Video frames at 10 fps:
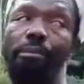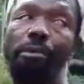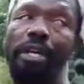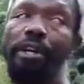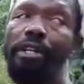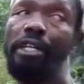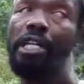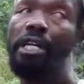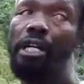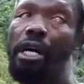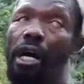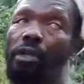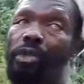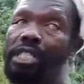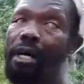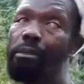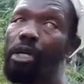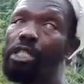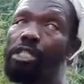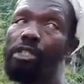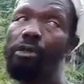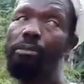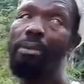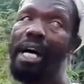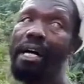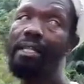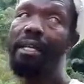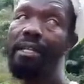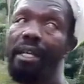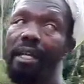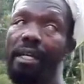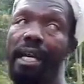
prepared, on which I'm going to plant the